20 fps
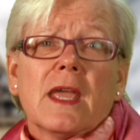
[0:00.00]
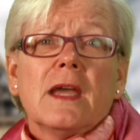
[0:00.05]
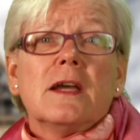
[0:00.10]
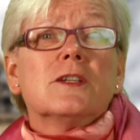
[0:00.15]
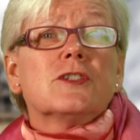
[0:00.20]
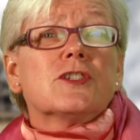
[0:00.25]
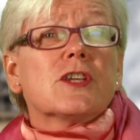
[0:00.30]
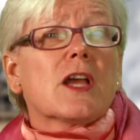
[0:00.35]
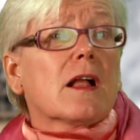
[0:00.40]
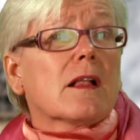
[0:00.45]

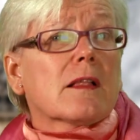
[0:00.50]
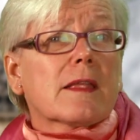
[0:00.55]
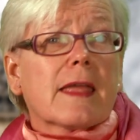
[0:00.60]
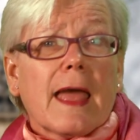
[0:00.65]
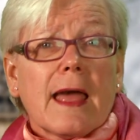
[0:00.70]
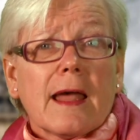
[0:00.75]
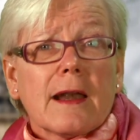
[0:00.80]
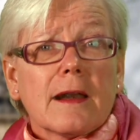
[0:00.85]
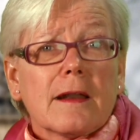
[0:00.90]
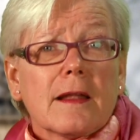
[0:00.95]
Shall
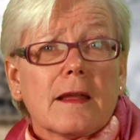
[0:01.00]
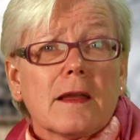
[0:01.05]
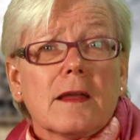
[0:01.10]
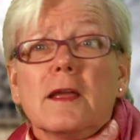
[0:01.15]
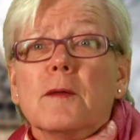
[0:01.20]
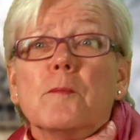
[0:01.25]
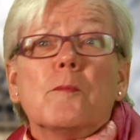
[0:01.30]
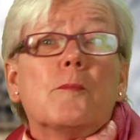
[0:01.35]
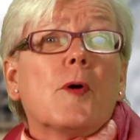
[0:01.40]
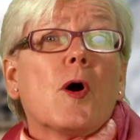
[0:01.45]
Canada
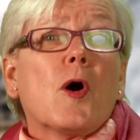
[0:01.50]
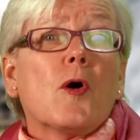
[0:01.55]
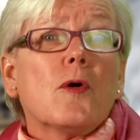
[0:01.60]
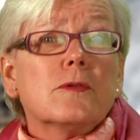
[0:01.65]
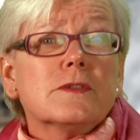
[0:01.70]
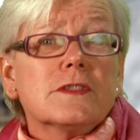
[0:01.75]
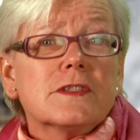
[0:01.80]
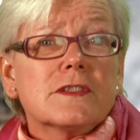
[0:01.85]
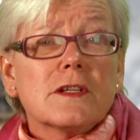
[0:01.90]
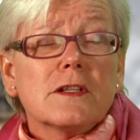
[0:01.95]

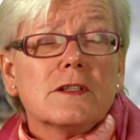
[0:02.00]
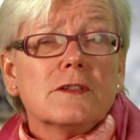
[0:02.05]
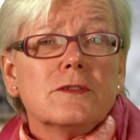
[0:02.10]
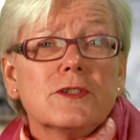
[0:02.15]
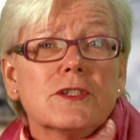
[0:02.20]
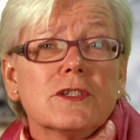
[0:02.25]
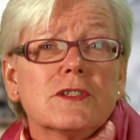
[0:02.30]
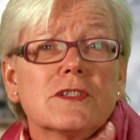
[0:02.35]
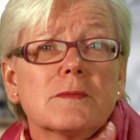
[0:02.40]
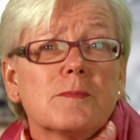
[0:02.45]
impose
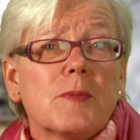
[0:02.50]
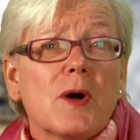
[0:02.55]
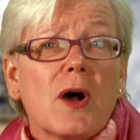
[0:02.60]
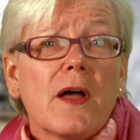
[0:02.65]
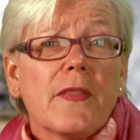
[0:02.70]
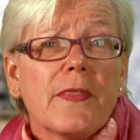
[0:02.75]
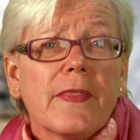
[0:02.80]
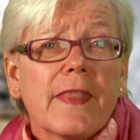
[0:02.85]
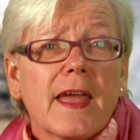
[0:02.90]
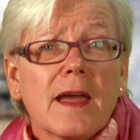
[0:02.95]
solutions
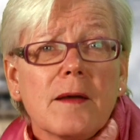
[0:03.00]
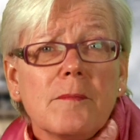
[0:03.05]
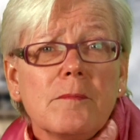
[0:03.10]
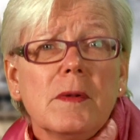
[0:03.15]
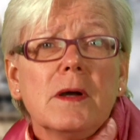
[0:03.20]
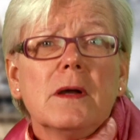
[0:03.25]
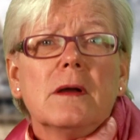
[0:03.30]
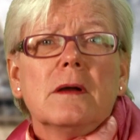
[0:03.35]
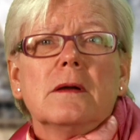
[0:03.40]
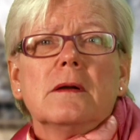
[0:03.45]
upon them?
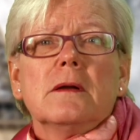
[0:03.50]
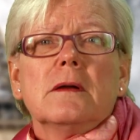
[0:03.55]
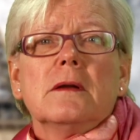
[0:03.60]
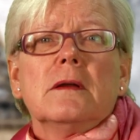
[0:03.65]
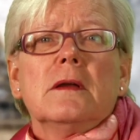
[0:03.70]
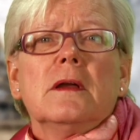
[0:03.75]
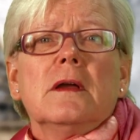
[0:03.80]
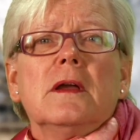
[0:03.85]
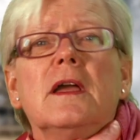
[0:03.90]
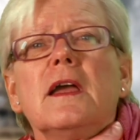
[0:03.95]

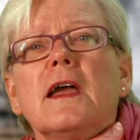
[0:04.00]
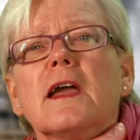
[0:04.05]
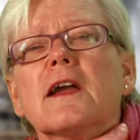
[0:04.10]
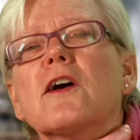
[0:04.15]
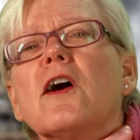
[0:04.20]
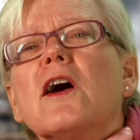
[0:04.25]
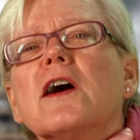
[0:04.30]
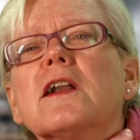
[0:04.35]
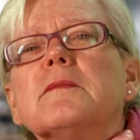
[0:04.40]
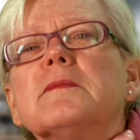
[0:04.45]

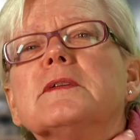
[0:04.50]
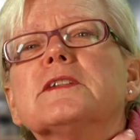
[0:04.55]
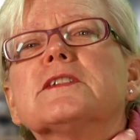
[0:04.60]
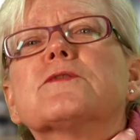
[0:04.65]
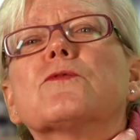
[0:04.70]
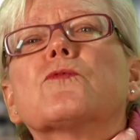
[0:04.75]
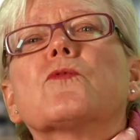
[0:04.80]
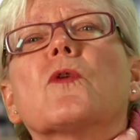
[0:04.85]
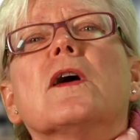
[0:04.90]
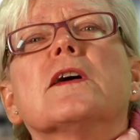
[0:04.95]
Economist
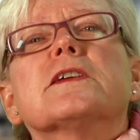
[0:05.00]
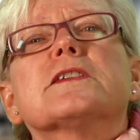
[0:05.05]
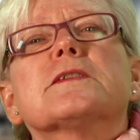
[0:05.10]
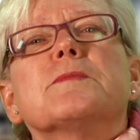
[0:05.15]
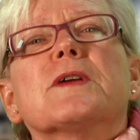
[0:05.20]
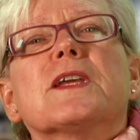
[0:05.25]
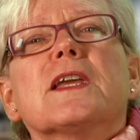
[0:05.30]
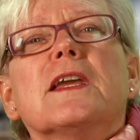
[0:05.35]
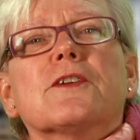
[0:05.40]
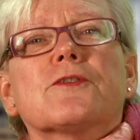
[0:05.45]
Ross
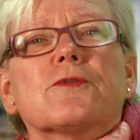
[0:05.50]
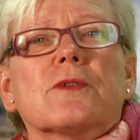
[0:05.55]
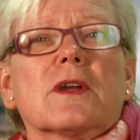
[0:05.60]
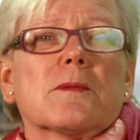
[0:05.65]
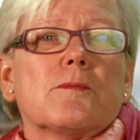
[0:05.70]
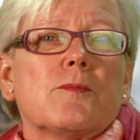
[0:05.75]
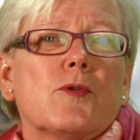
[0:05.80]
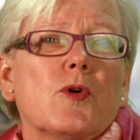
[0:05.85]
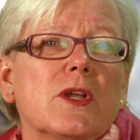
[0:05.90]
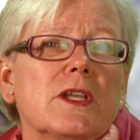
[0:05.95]
McKittrick
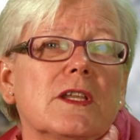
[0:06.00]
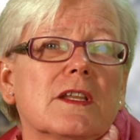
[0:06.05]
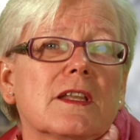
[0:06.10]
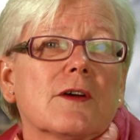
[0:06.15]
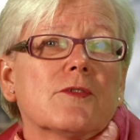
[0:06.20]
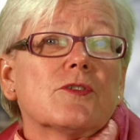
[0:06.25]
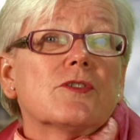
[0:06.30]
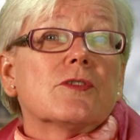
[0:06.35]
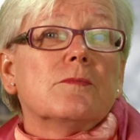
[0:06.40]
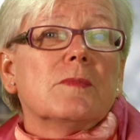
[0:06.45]
pointed
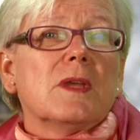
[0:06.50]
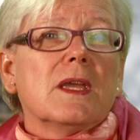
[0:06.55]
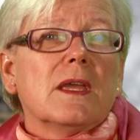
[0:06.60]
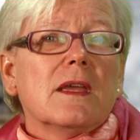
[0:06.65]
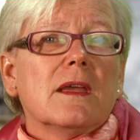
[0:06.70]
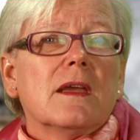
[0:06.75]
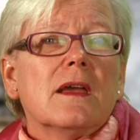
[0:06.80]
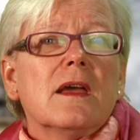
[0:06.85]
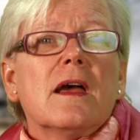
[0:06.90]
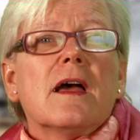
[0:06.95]
out to me
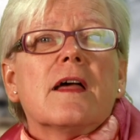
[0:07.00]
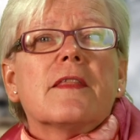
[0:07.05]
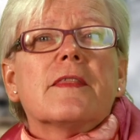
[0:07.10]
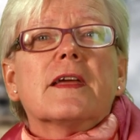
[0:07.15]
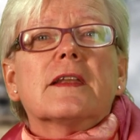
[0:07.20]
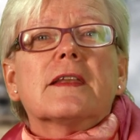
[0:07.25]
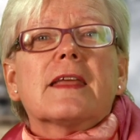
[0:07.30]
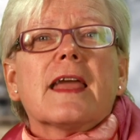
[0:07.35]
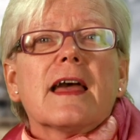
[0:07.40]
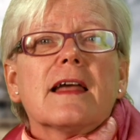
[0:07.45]

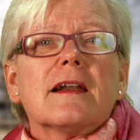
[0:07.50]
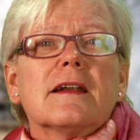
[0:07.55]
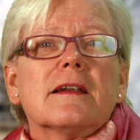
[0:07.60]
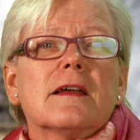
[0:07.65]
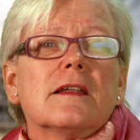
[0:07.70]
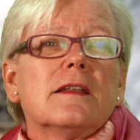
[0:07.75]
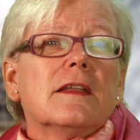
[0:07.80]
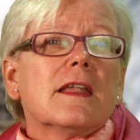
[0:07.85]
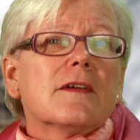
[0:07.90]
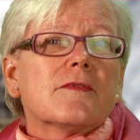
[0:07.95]
that Canada
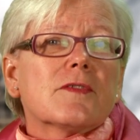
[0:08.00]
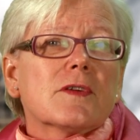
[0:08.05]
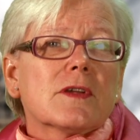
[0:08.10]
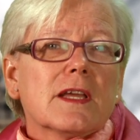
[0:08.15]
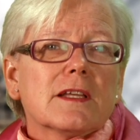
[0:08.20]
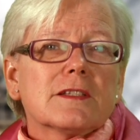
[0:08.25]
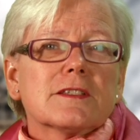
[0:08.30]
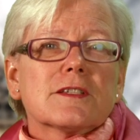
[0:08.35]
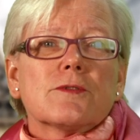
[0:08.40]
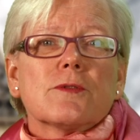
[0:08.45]
never
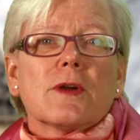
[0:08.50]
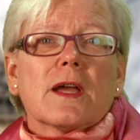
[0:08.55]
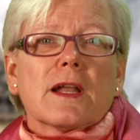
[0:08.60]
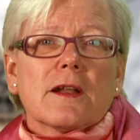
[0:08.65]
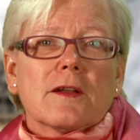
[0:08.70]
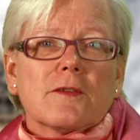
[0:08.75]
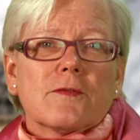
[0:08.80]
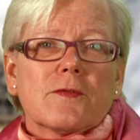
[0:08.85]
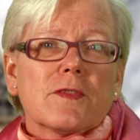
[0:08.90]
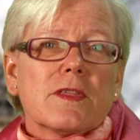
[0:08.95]
gets
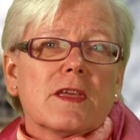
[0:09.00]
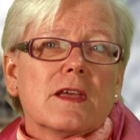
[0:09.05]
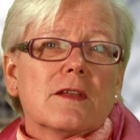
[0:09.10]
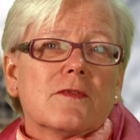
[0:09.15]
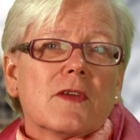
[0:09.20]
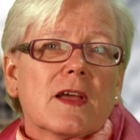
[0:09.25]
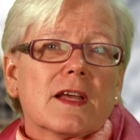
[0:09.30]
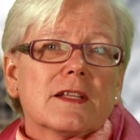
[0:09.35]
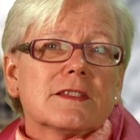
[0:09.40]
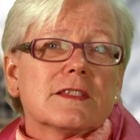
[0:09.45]
credit for the
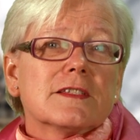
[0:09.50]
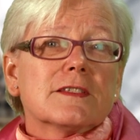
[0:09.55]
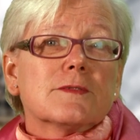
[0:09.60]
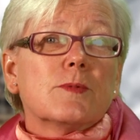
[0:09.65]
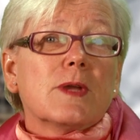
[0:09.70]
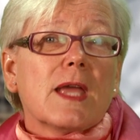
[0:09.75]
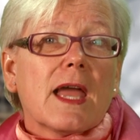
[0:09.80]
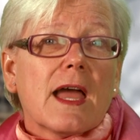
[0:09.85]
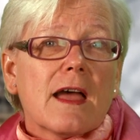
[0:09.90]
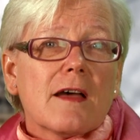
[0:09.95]
advances we
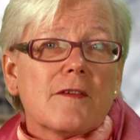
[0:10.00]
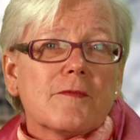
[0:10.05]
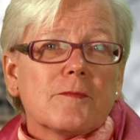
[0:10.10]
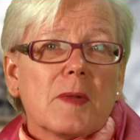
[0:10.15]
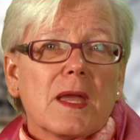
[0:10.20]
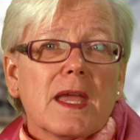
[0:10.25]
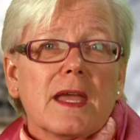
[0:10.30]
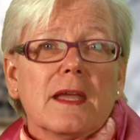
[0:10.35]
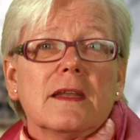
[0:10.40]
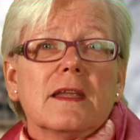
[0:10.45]
have
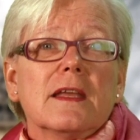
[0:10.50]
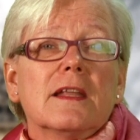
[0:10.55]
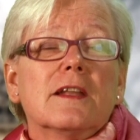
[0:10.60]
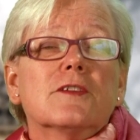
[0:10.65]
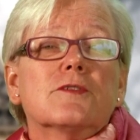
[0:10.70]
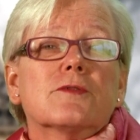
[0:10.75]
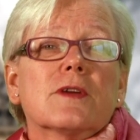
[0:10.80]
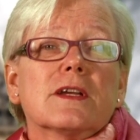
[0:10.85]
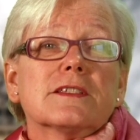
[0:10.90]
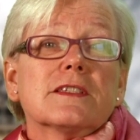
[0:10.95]
made in
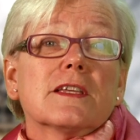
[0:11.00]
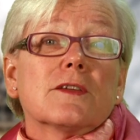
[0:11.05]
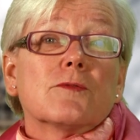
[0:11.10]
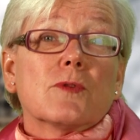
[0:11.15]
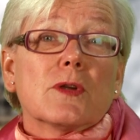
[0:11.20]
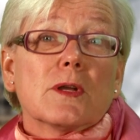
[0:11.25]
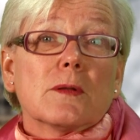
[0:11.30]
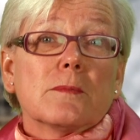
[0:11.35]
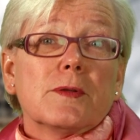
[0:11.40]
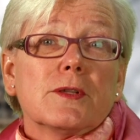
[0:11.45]
addressing
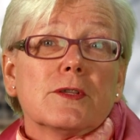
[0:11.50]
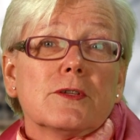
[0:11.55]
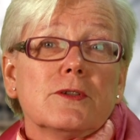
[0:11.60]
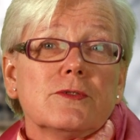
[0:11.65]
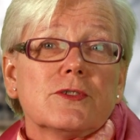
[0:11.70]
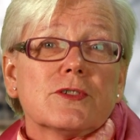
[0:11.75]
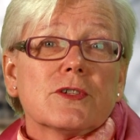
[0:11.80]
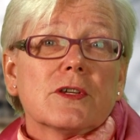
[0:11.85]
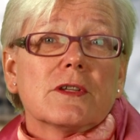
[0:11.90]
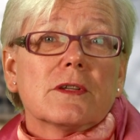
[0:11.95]
real
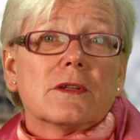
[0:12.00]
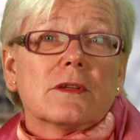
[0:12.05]
pollution.